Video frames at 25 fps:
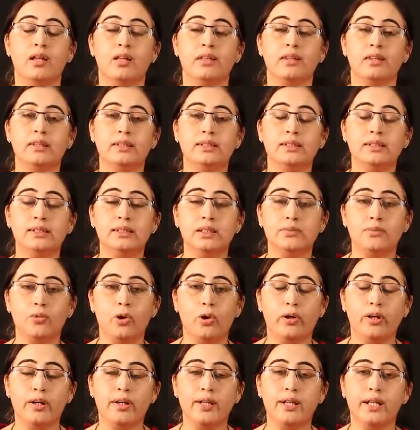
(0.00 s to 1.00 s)
This is a
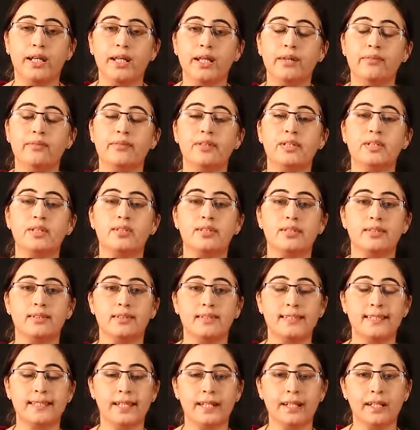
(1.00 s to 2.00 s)
warranty which
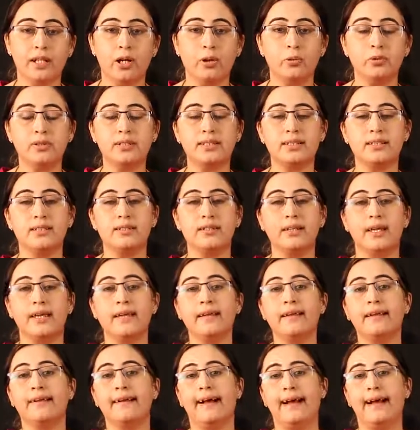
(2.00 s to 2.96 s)
set out certain